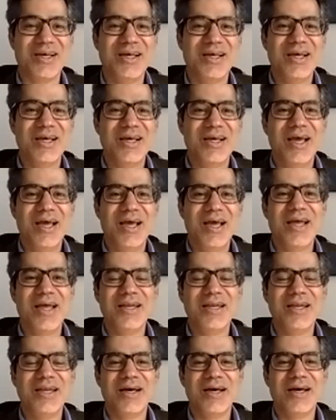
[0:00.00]
And
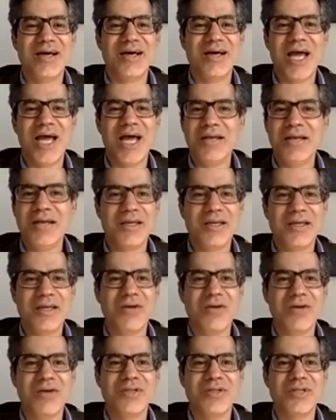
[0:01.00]

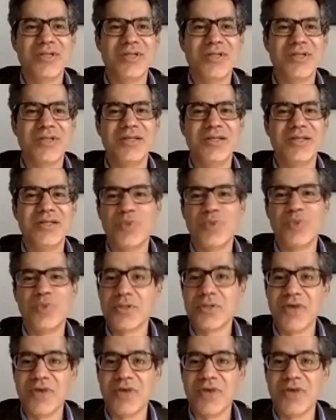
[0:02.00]
what the final